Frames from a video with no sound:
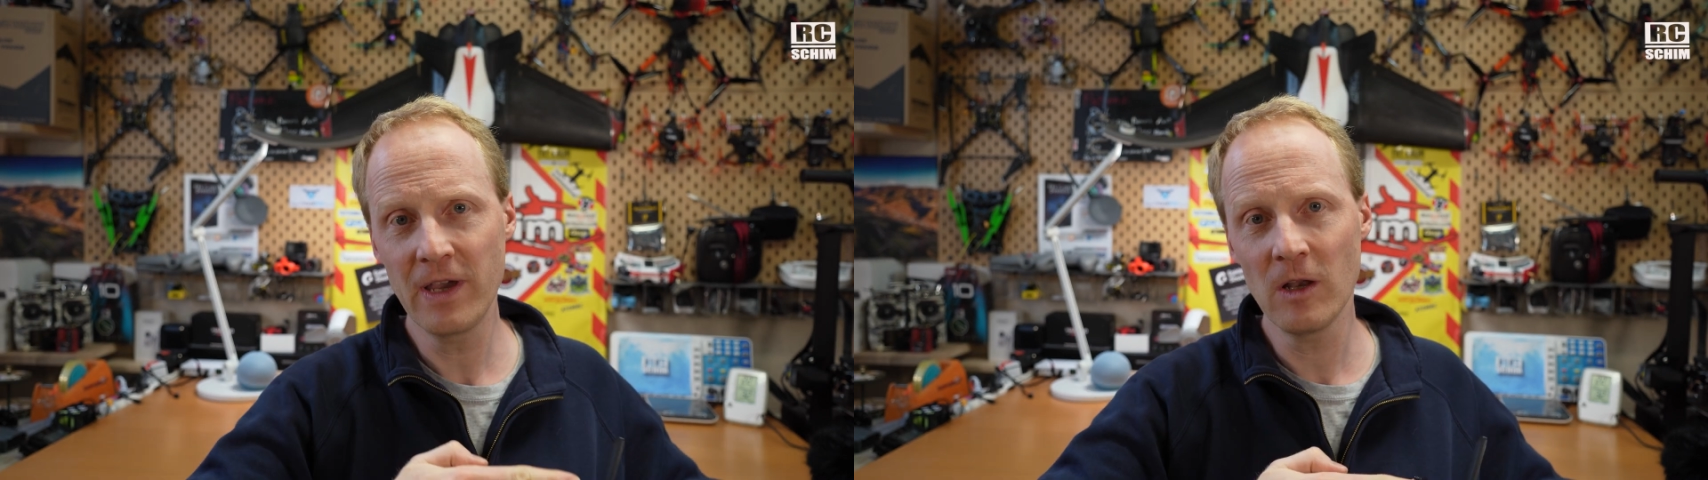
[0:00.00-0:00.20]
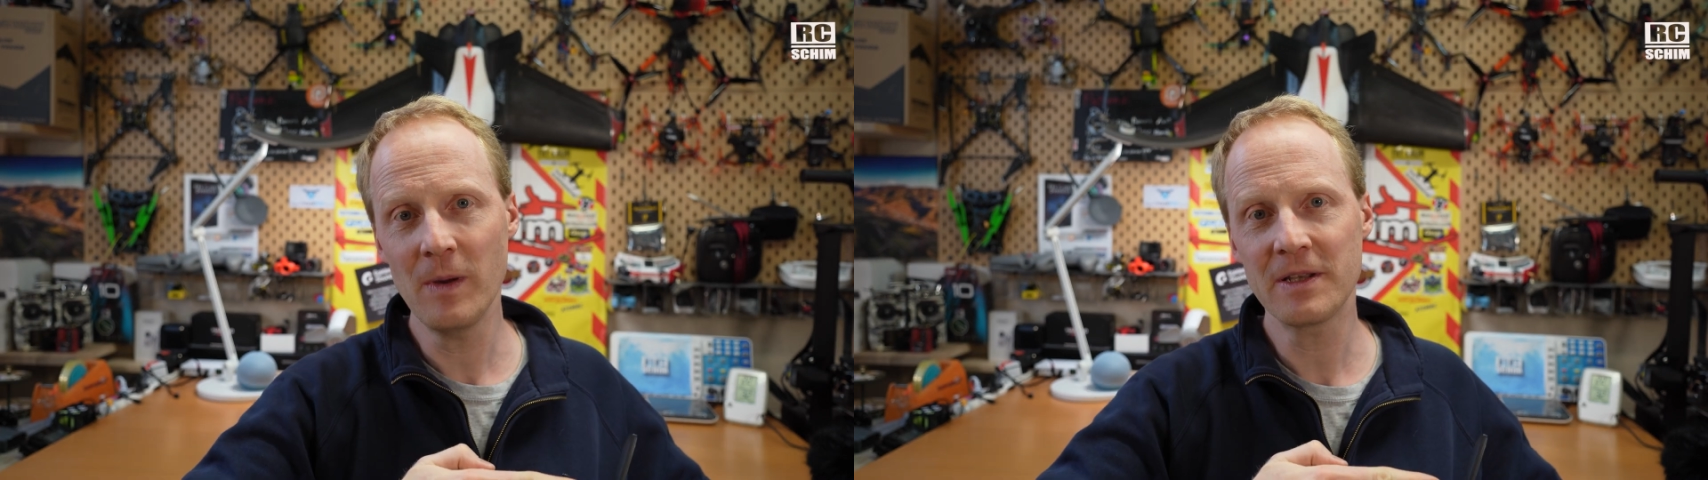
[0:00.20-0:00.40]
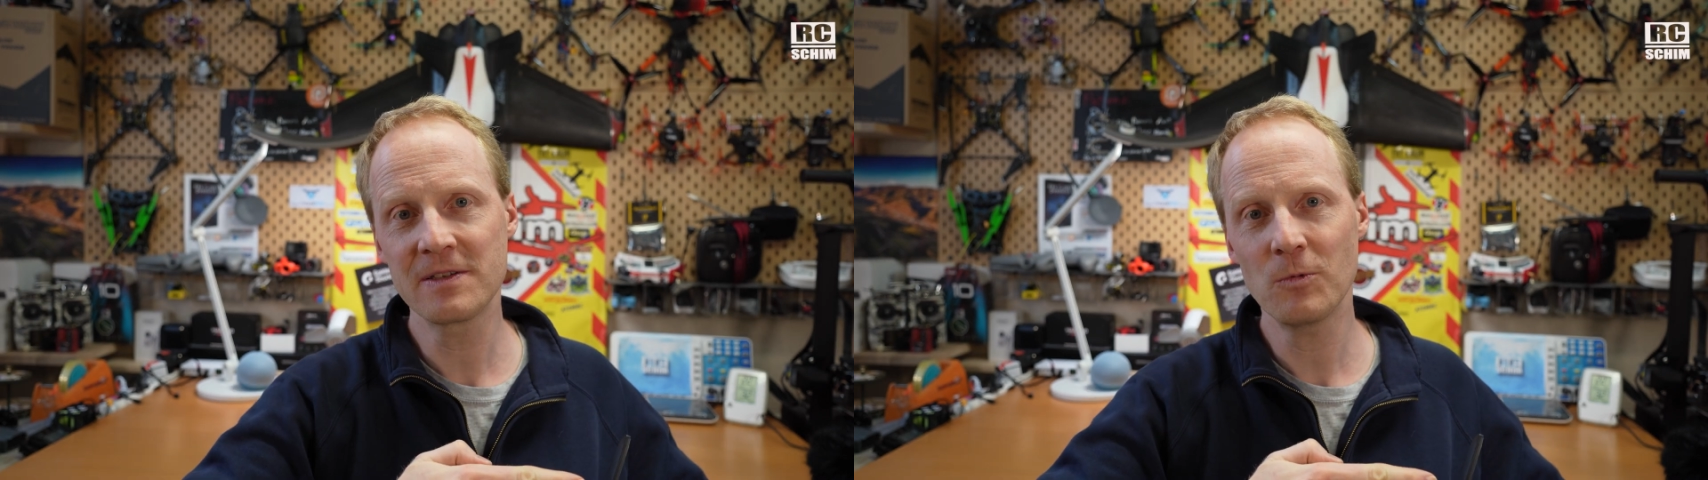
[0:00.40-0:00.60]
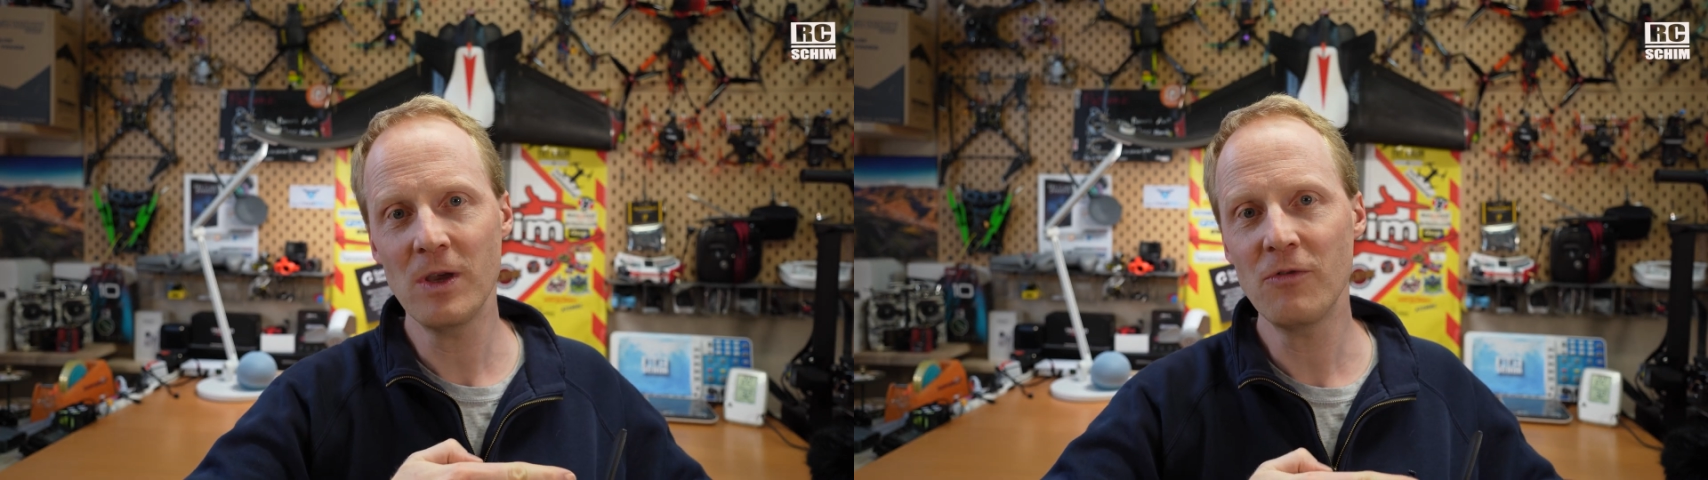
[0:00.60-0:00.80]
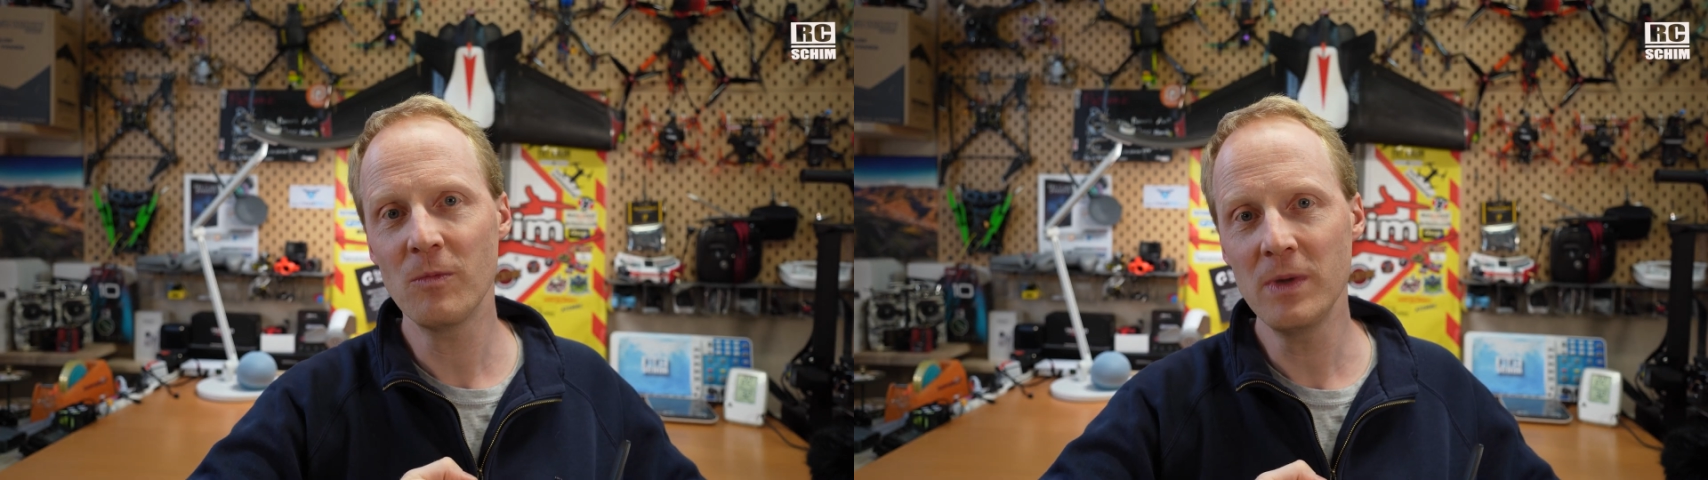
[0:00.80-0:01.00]
kilometers
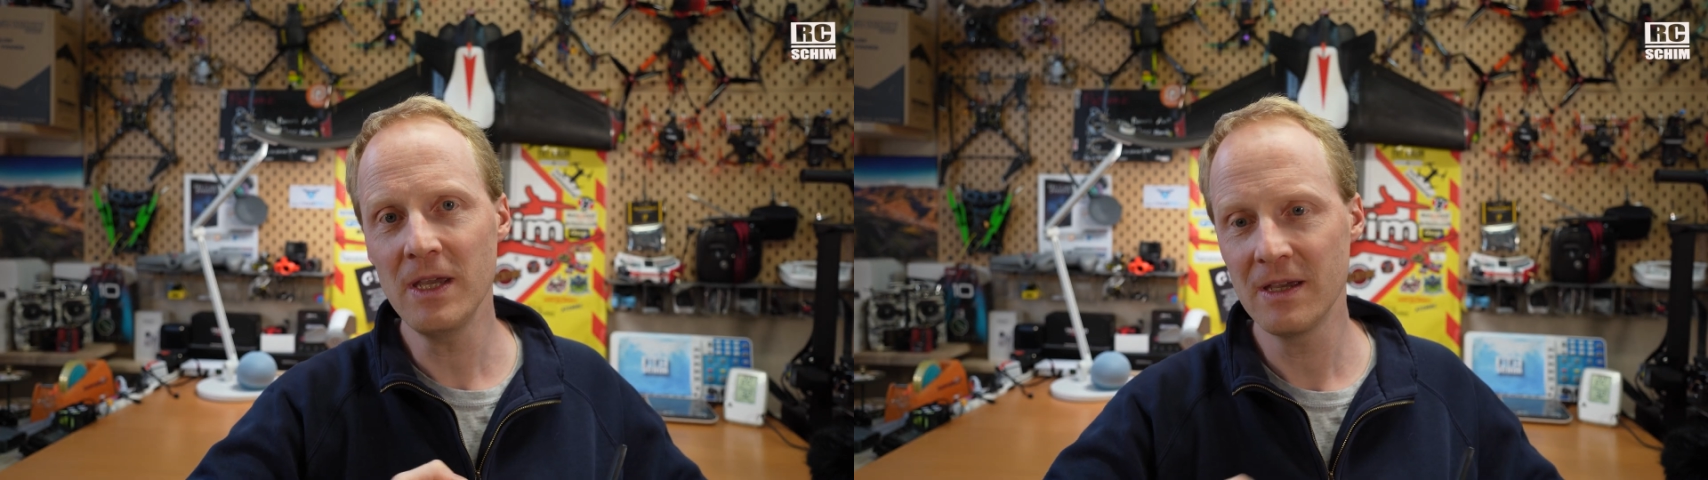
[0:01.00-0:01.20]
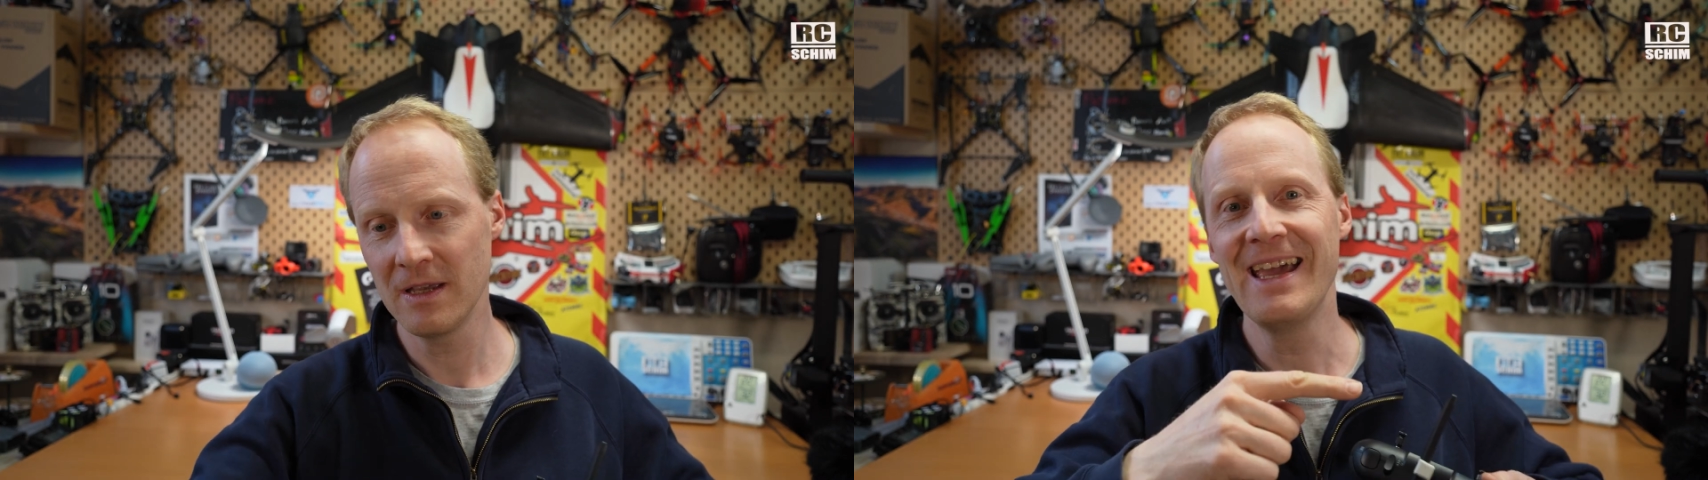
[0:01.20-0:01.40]
away from me.